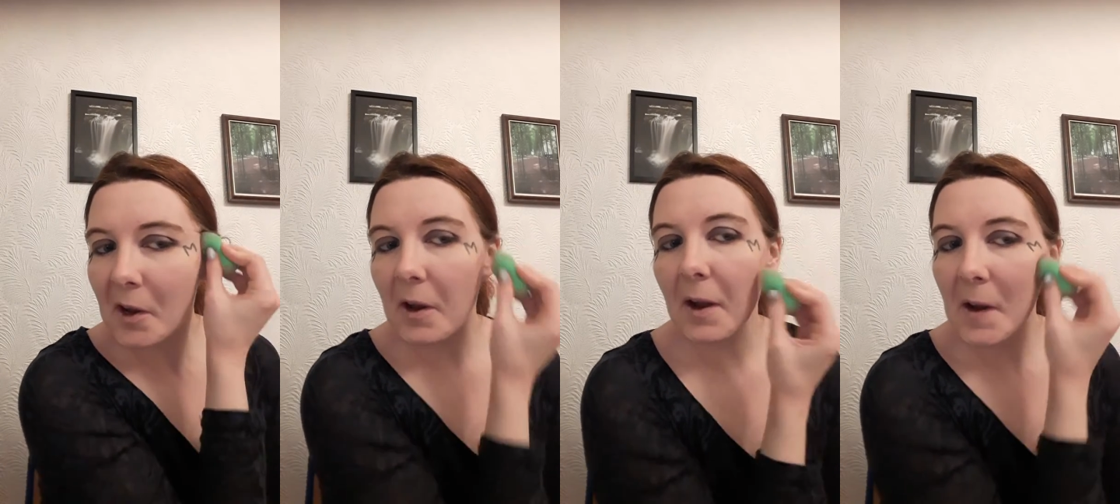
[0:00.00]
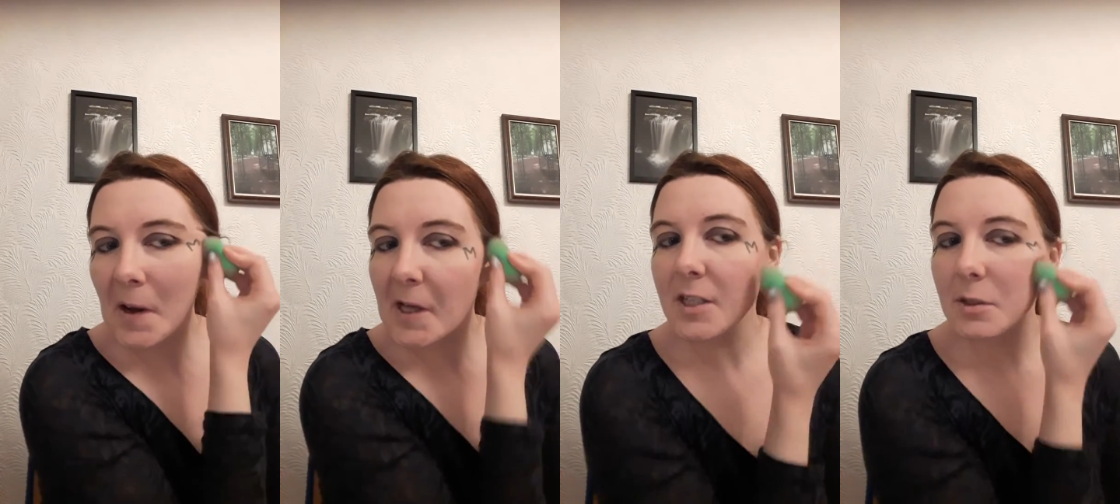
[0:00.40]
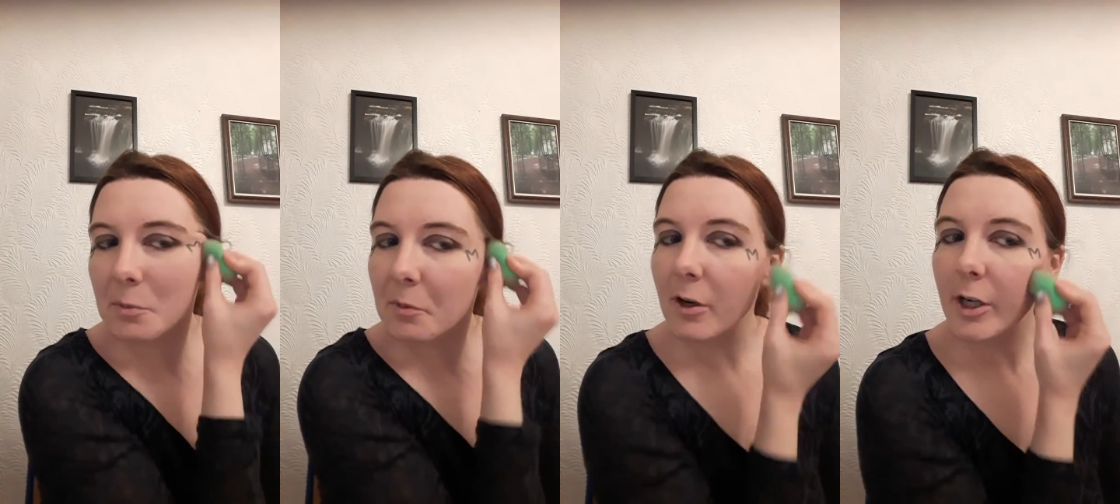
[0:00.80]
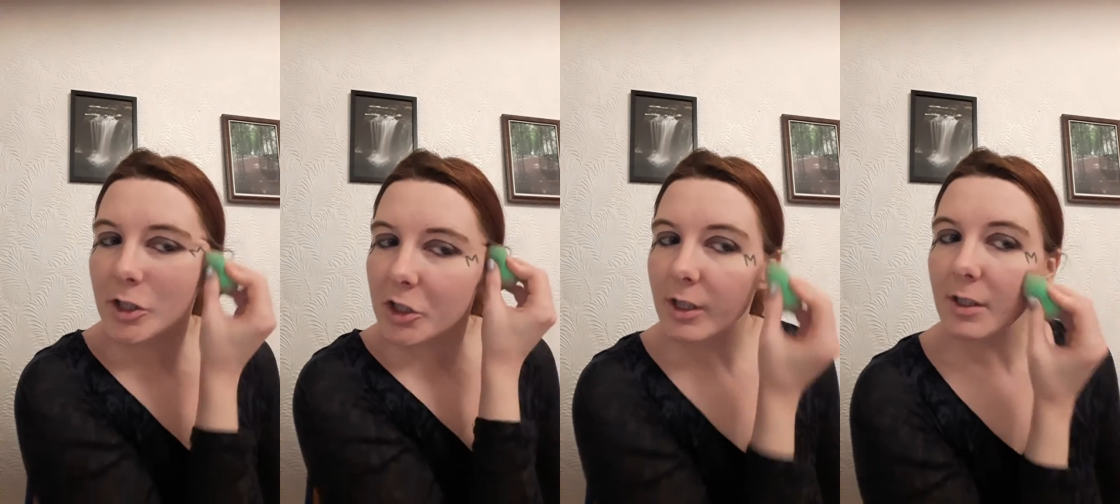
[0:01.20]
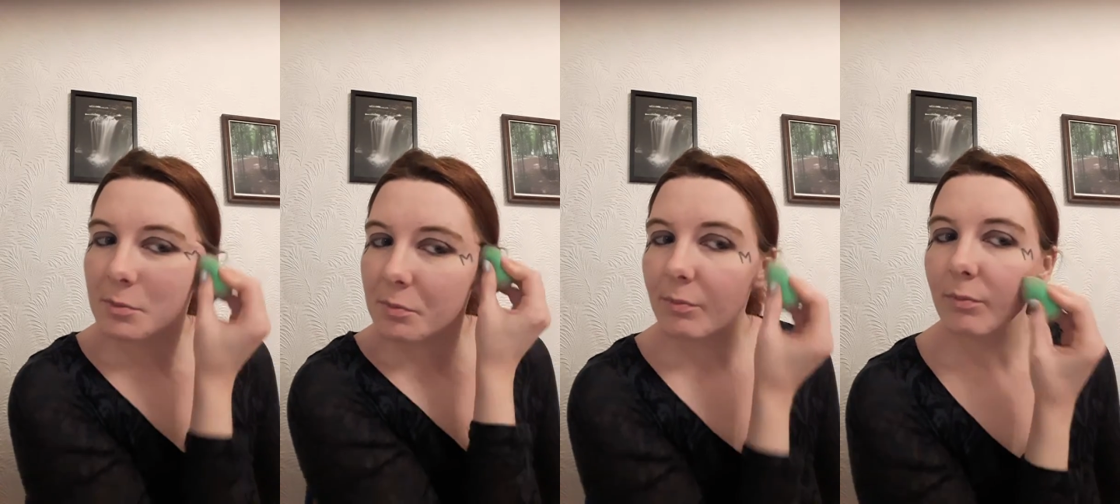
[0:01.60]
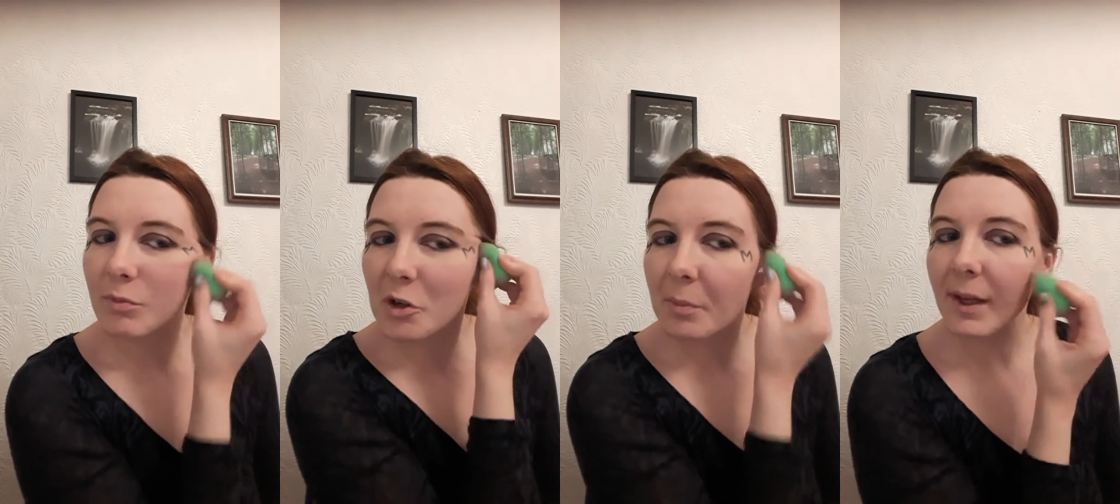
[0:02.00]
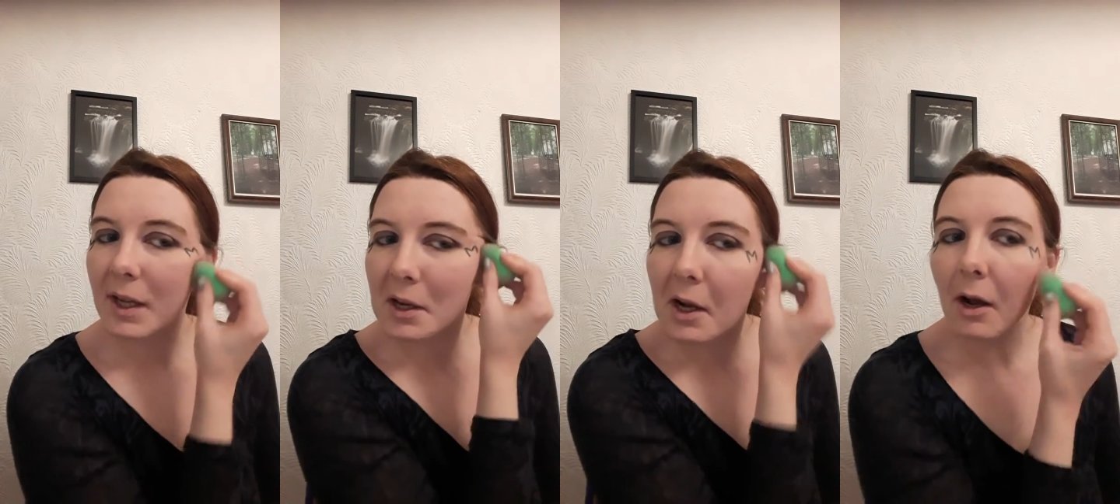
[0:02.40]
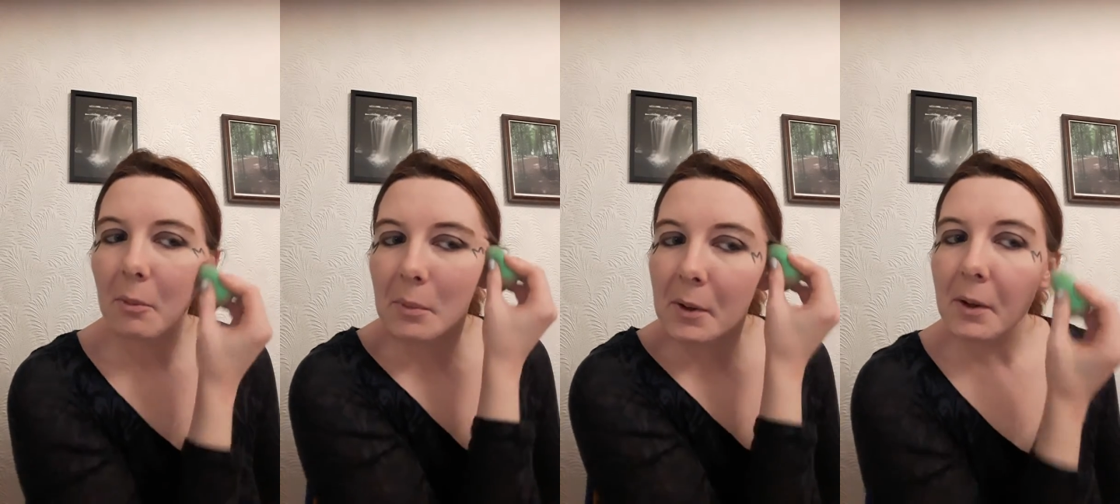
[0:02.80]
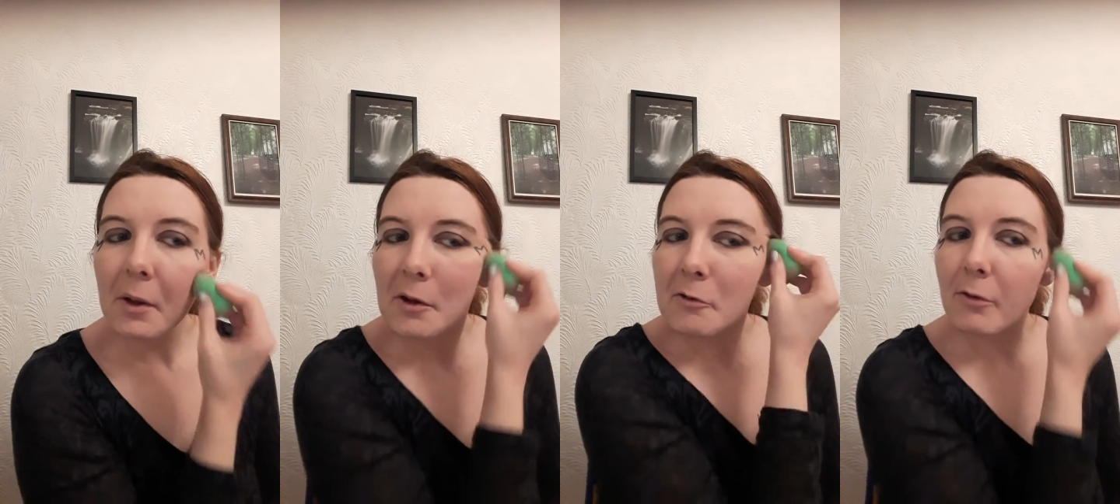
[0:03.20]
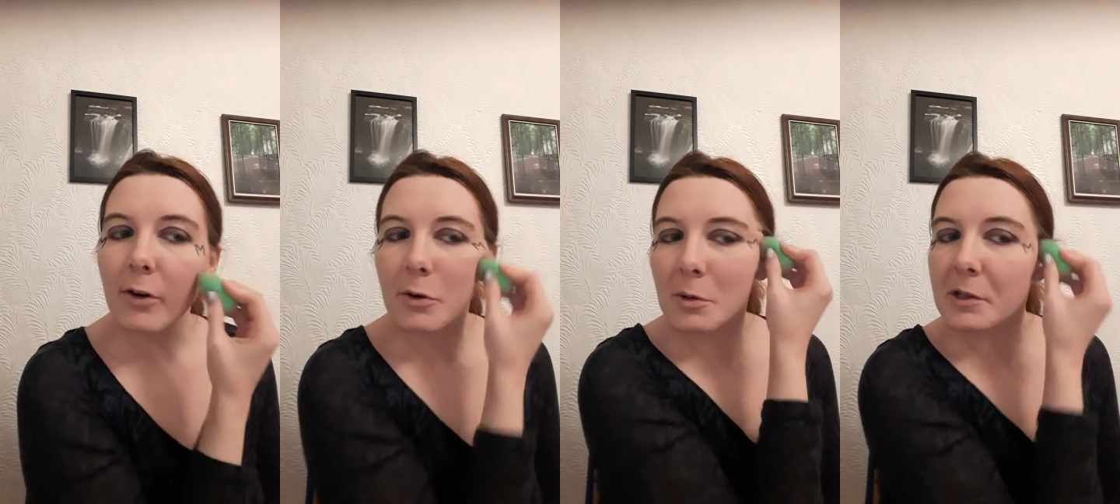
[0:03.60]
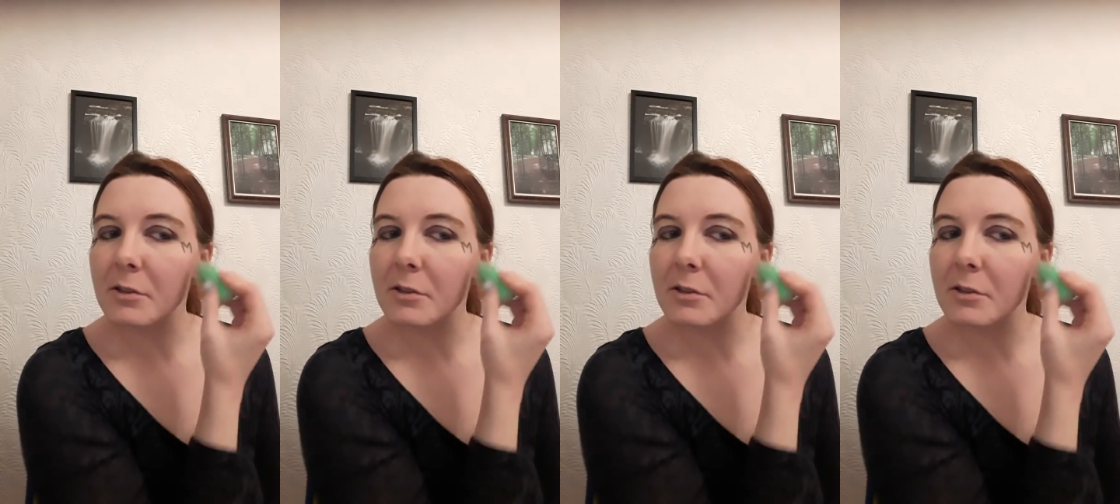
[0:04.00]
highlighter brush, it's not picking up very well.